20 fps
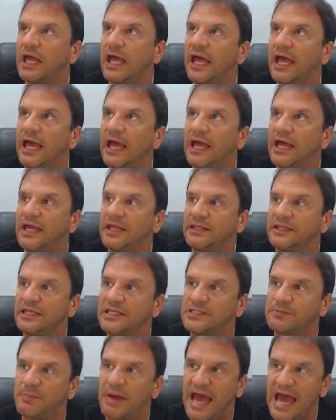And
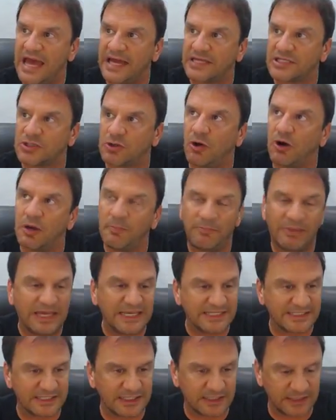these packs are
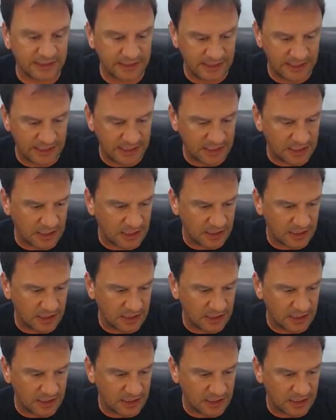basically